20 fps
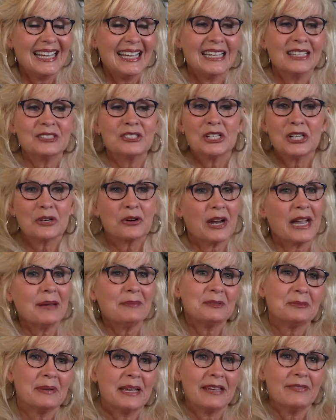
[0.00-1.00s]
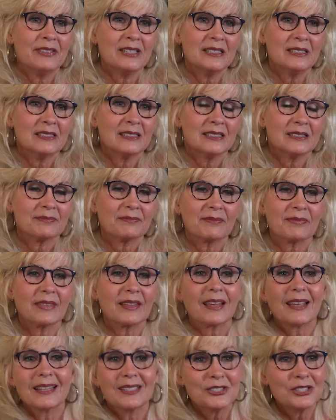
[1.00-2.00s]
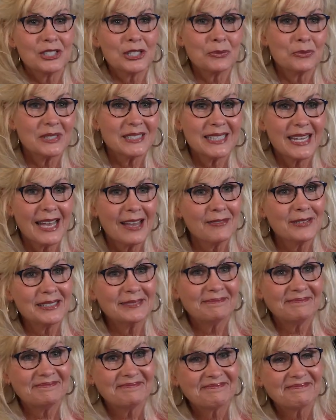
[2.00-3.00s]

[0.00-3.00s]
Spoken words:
And she grabbed Mavis, and she went to heaven.